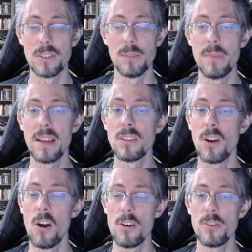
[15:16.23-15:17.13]
It makes it
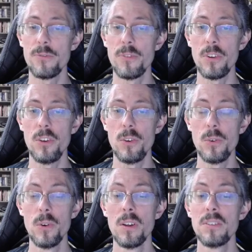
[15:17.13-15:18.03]
harder for
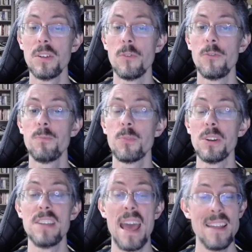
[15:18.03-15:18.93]
you to
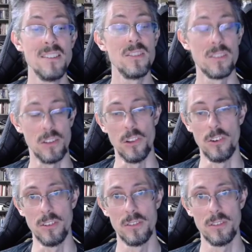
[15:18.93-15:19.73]
pretend to learn.